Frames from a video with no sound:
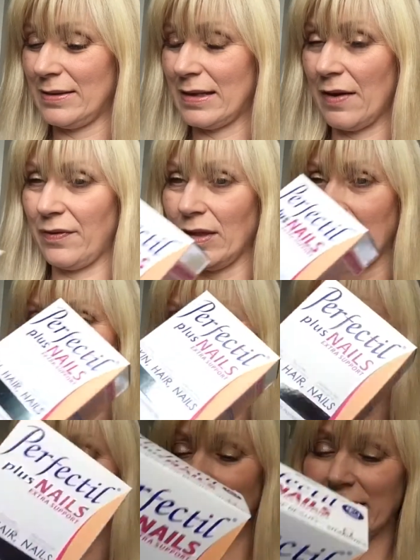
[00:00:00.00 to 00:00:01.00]
definitely
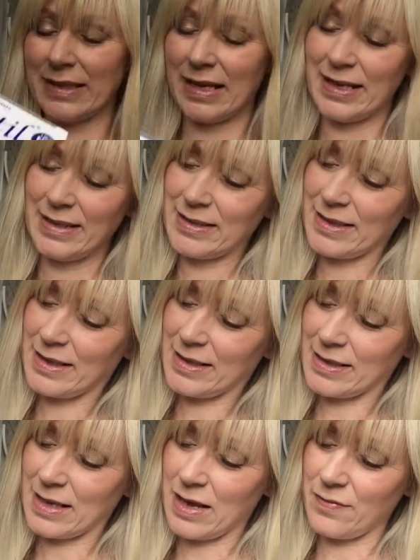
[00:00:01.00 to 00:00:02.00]
interested
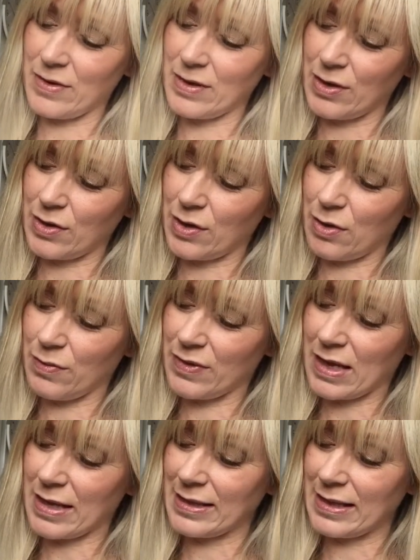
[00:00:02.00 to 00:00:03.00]
in having a go with
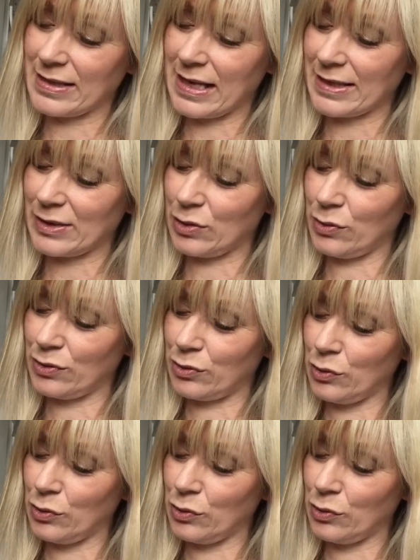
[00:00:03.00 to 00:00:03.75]
that. And it takes two